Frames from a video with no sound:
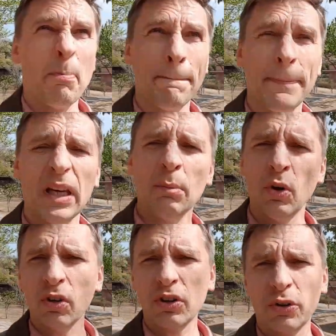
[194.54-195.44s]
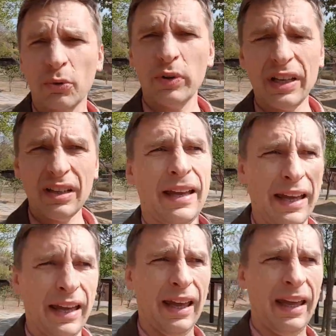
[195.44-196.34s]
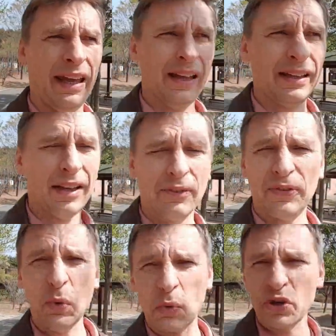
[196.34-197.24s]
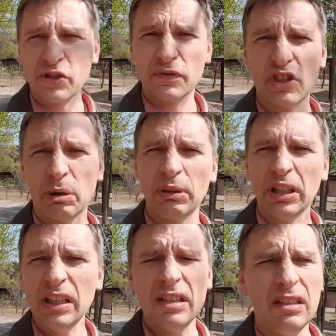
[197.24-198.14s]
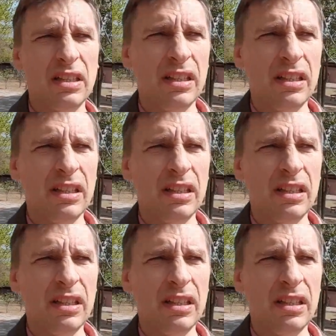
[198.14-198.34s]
minimal Korean, and a few words of Japanese,